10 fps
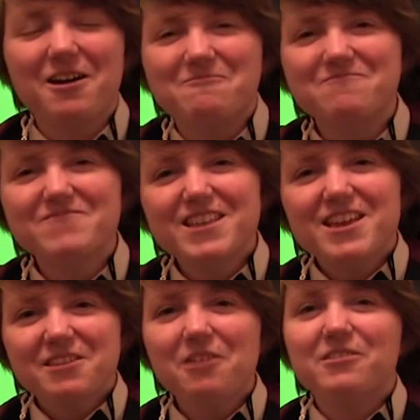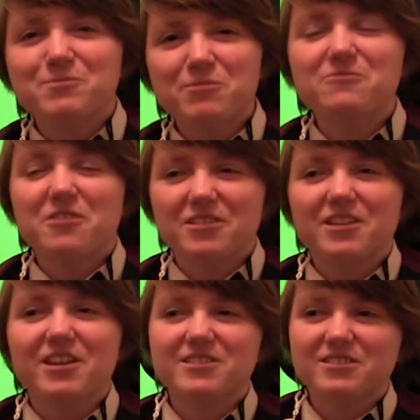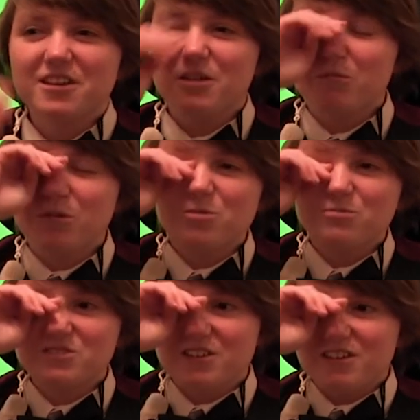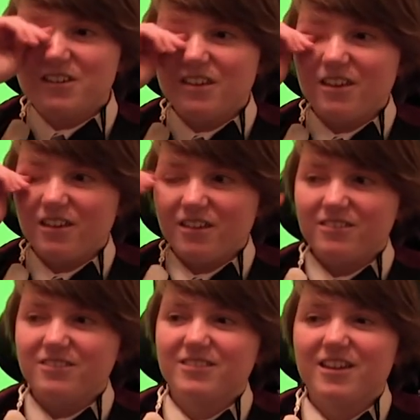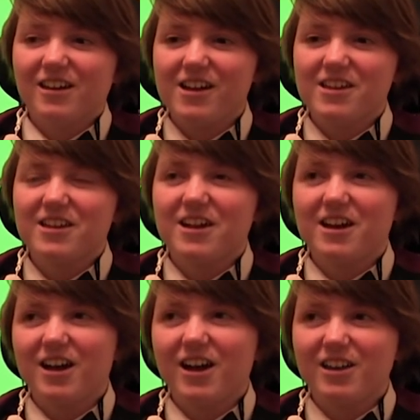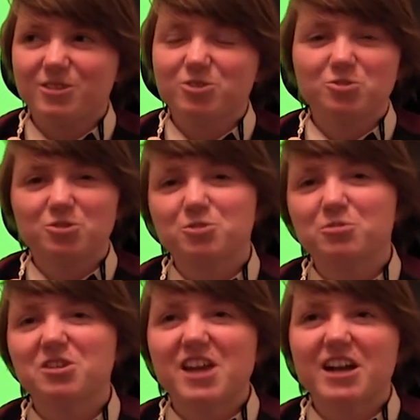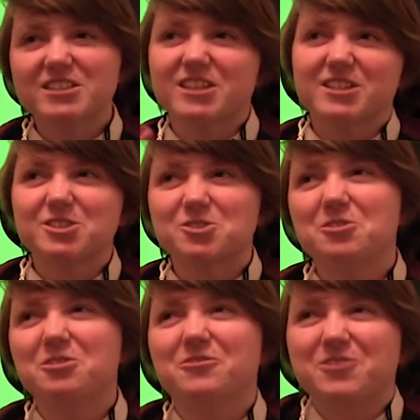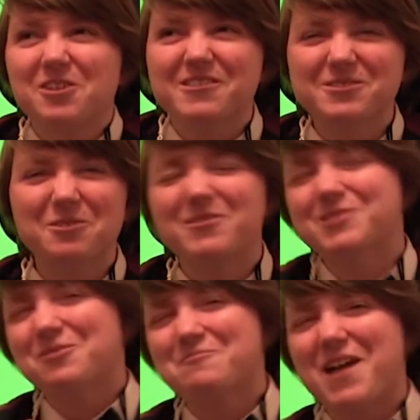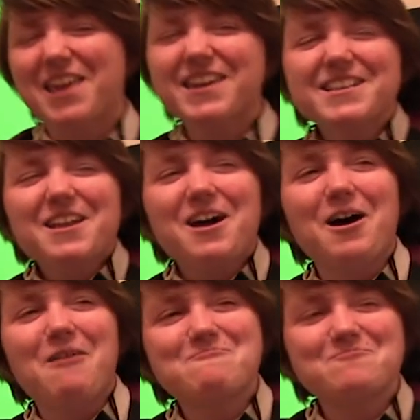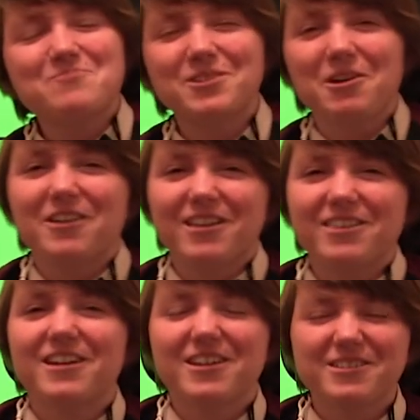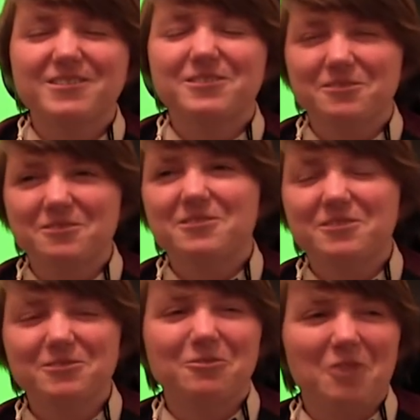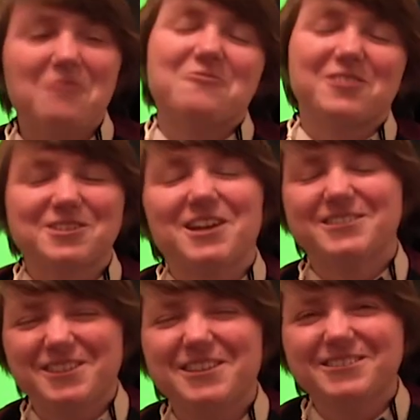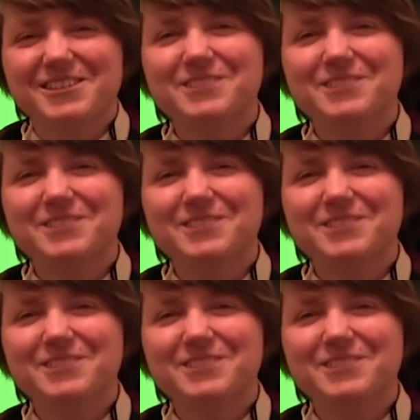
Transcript: Um, no, it's been fun. It's uh, one of the ones that uh, I I can sort of do. One of the actions I can sort of do. There's not there's not many, um, but no, I think I can do an all right French accent.